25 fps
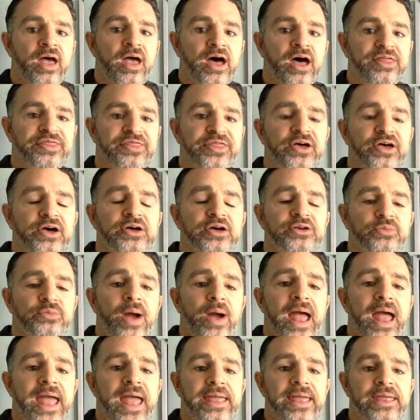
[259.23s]
a third
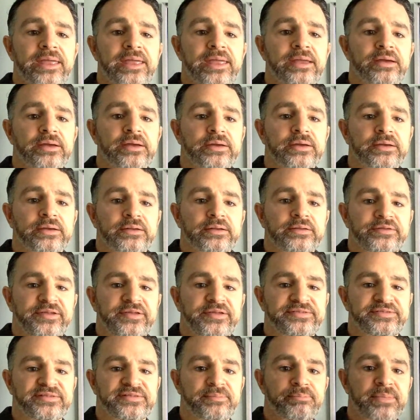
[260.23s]
way
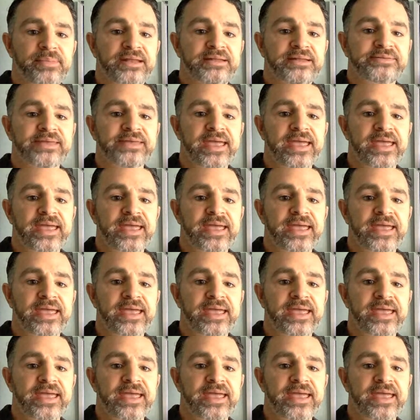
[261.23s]
to submit